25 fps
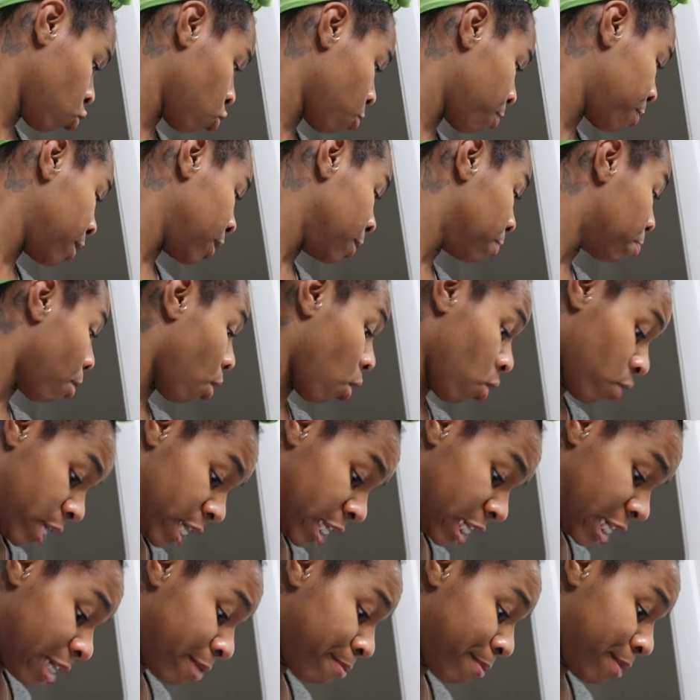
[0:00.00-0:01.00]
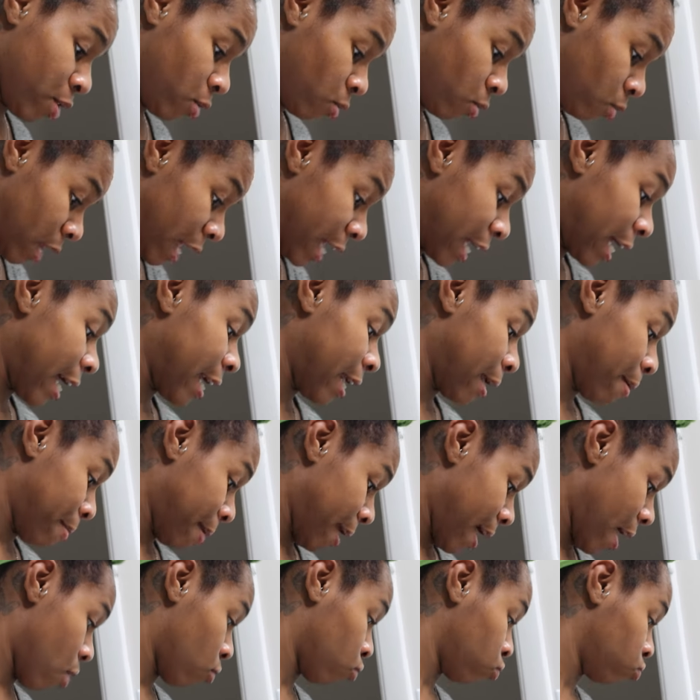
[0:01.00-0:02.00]
you'll be ball head in the middle like I am
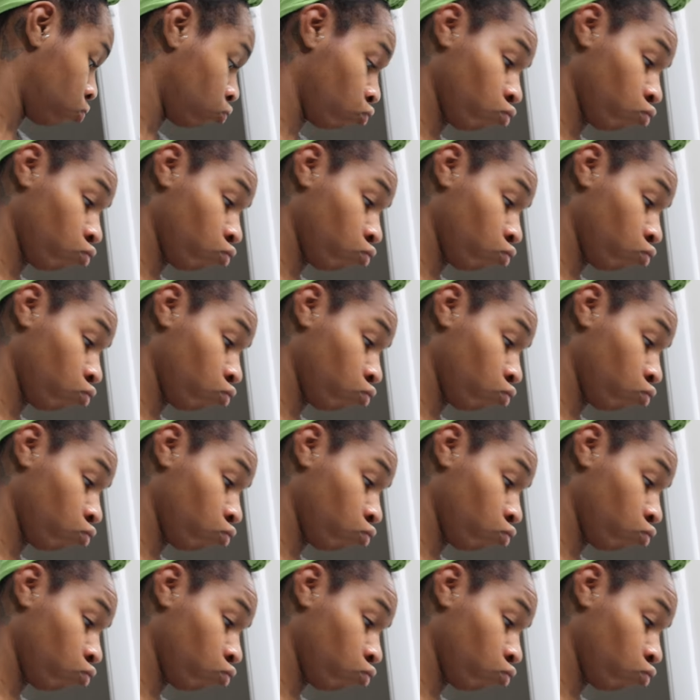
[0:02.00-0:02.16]
now.